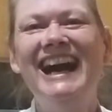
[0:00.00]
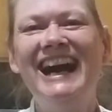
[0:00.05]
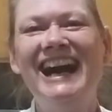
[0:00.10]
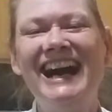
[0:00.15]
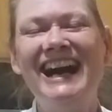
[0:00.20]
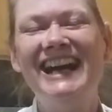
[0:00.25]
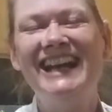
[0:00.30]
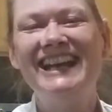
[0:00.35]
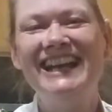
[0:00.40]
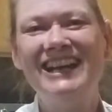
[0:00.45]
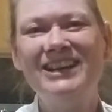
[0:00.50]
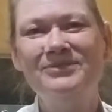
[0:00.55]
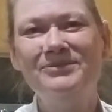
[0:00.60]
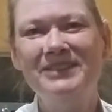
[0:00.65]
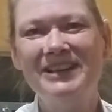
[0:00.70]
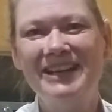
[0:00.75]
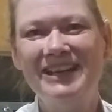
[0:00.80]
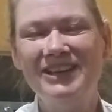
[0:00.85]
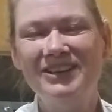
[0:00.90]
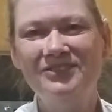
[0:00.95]
Hi, I'm
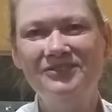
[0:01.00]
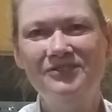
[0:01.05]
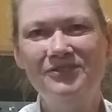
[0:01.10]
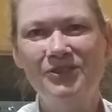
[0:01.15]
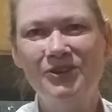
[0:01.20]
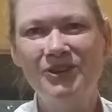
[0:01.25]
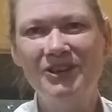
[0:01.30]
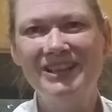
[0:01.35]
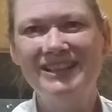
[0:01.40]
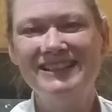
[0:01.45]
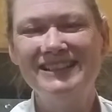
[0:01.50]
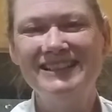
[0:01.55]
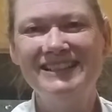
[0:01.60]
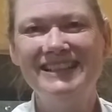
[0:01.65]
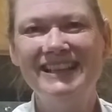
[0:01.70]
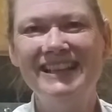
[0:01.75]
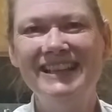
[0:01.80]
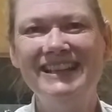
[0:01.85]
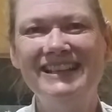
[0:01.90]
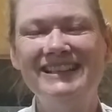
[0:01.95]
Diane
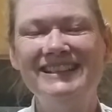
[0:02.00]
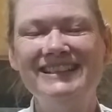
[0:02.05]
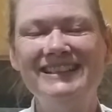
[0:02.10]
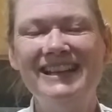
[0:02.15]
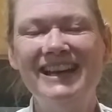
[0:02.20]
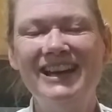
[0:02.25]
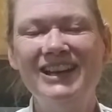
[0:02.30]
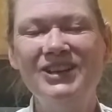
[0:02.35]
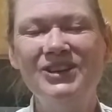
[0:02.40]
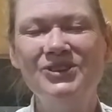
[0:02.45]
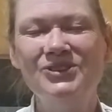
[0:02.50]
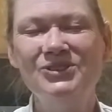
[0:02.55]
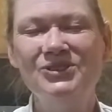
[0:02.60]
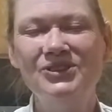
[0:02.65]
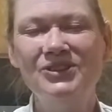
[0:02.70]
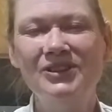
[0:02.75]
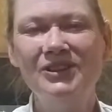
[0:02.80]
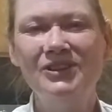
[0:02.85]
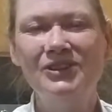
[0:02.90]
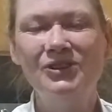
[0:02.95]
Fordis, and I go
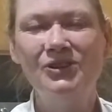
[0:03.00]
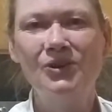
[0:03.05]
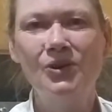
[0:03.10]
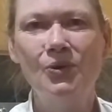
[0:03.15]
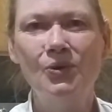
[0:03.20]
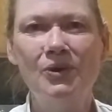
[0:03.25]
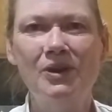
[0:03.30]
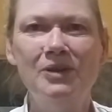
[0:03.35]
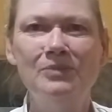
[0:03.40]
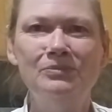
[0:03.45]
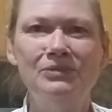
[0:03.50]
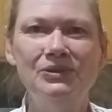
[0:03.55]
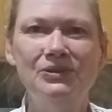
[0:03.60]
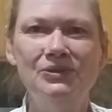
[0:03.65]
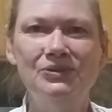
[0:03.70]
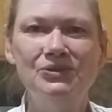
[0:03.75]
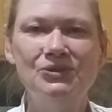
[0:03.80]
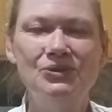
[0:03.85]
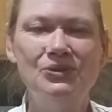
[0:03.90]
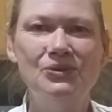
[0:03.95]
to the Le Cordon
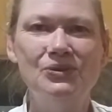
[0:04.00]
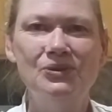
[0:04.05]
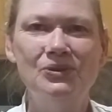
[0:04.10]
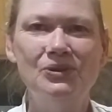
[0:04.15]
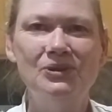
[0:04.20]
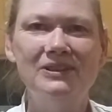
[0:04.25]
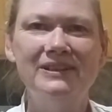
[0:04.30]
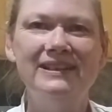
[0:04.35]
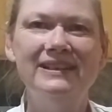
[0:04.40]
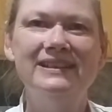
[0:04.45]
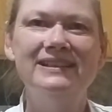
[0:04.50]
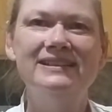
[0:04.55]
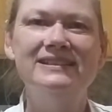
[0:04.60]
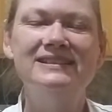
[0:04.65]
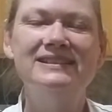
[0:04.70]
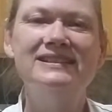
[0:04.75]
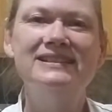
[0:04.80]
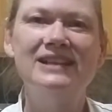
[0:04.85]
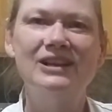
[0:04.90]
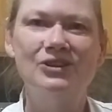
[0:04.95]
Bleu School
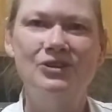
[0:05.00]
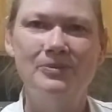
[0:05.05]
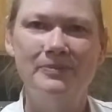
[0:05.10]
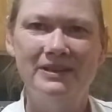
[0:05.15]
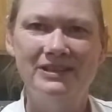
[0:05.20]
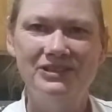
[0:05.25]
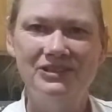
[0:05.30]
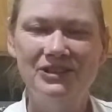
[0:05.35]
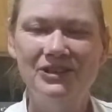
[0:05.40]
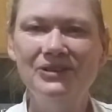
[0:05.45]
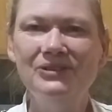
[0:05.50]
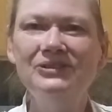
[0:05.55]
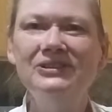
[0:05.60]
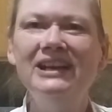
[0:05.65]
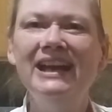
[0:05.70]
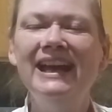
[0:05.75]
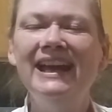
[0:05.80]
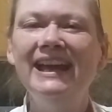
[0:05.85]
in Sacramento.